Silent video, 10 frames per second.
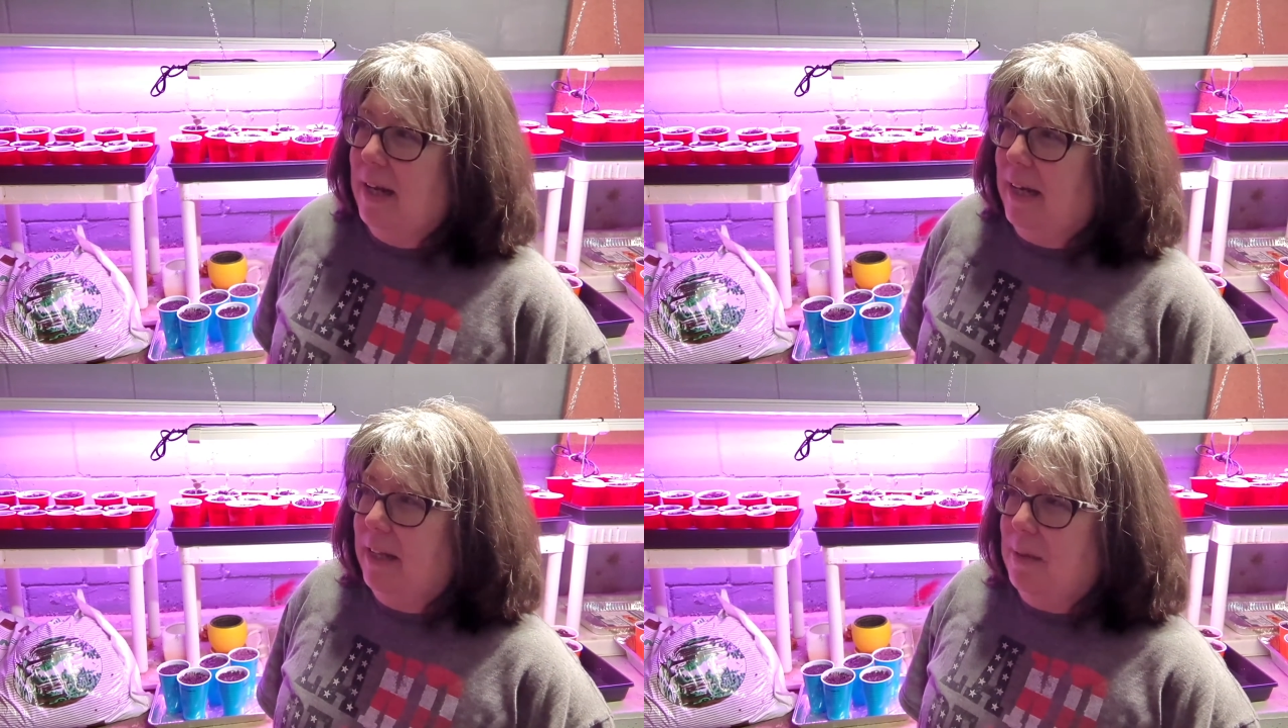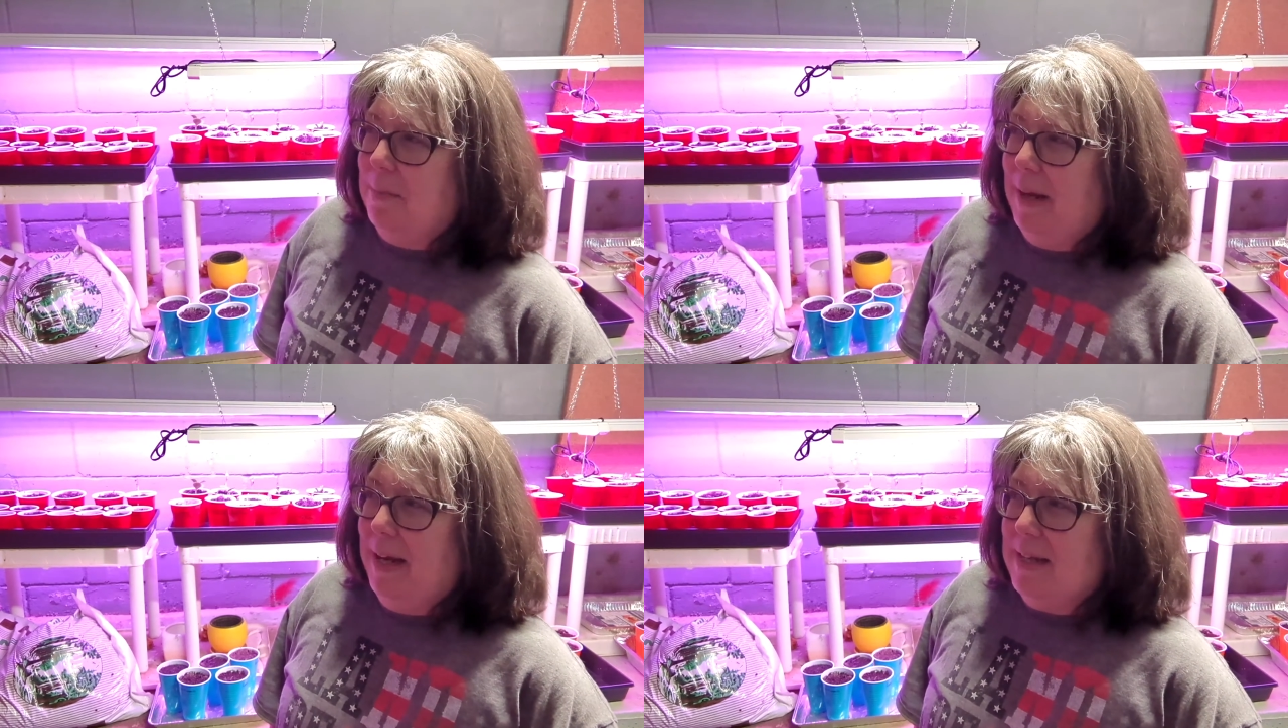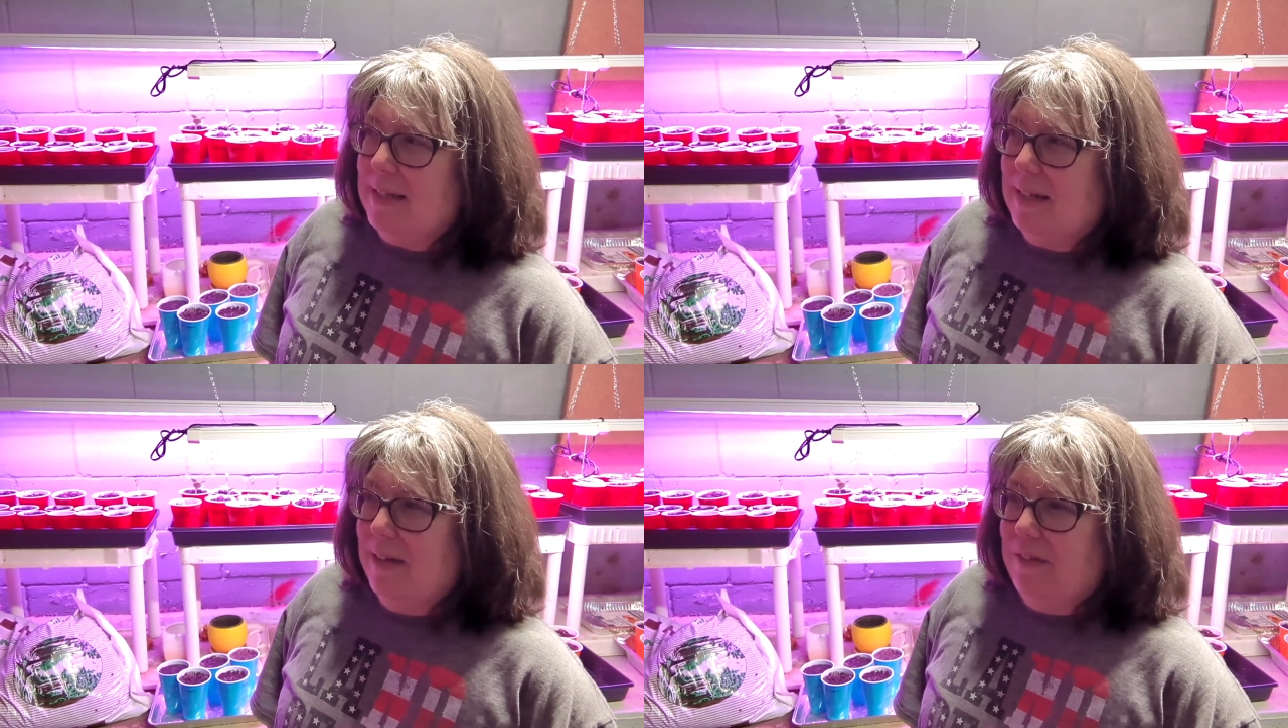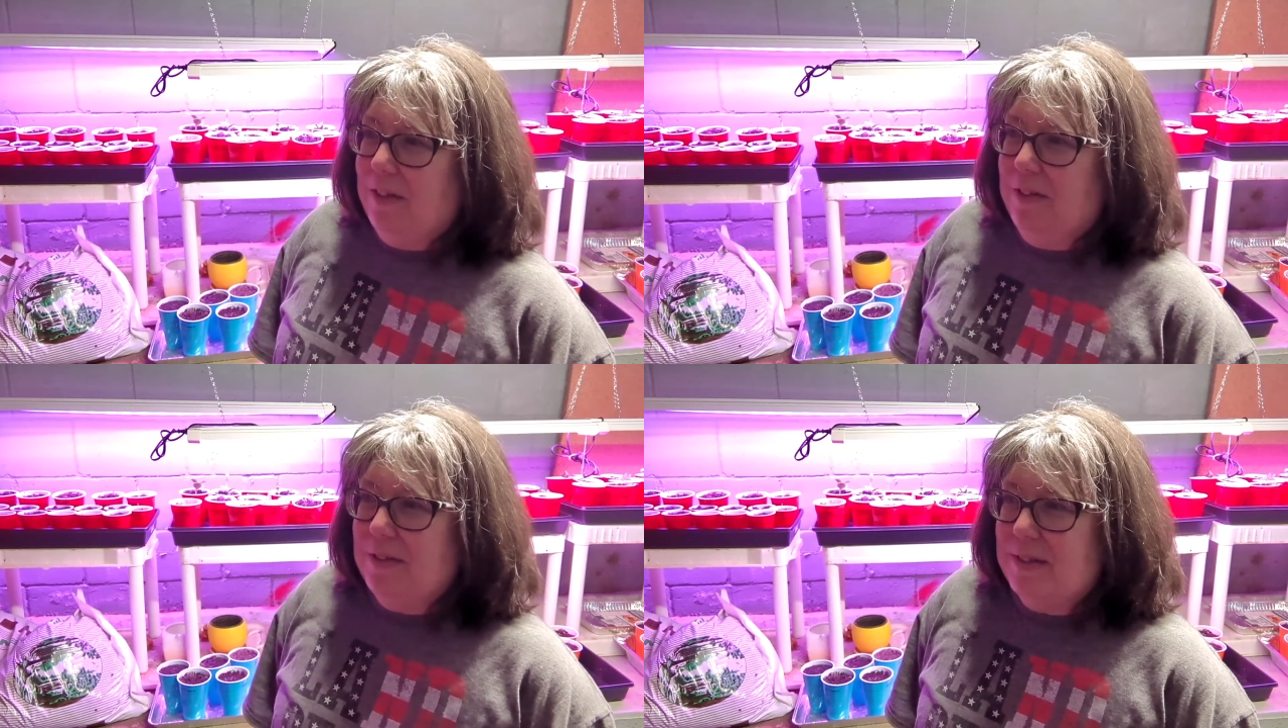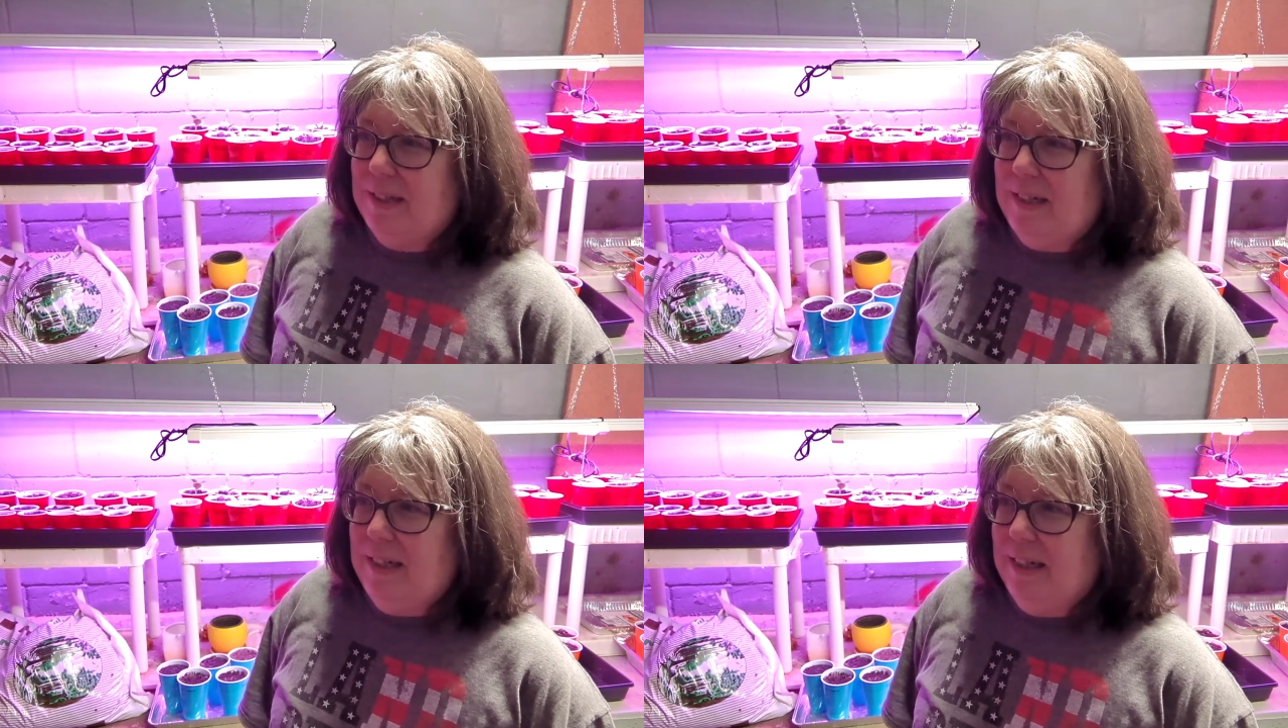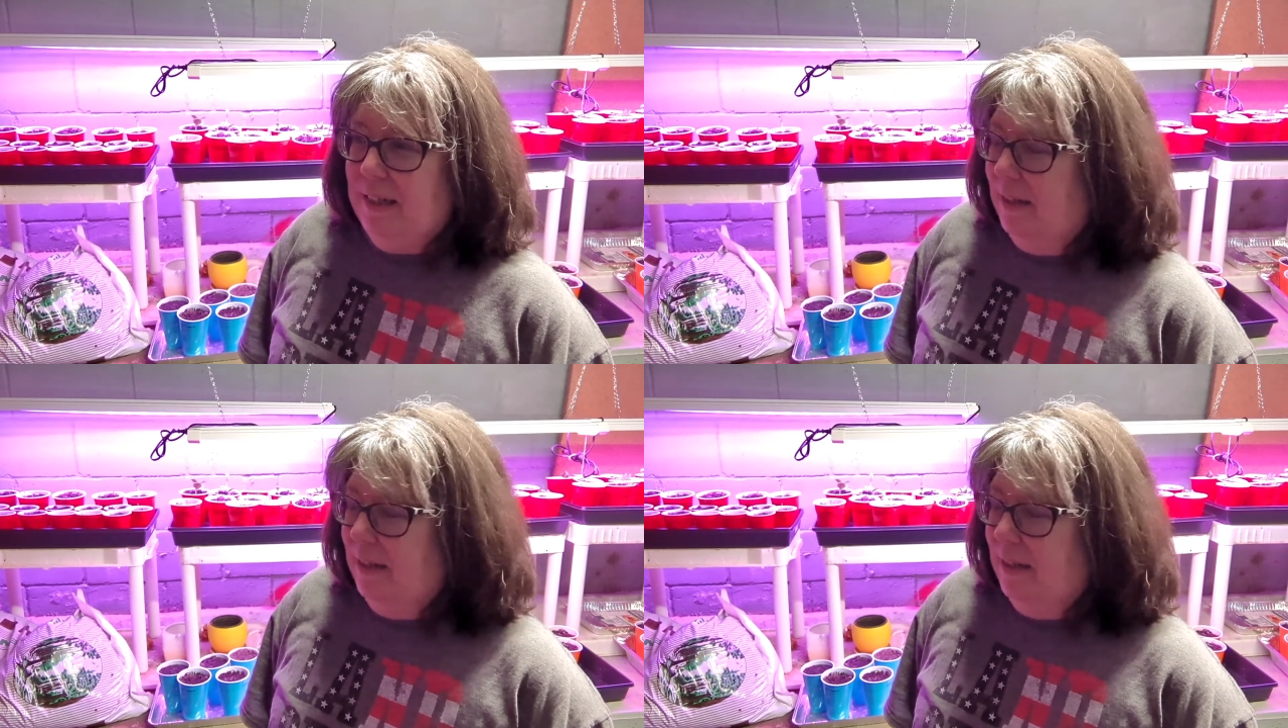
In the past, I've used the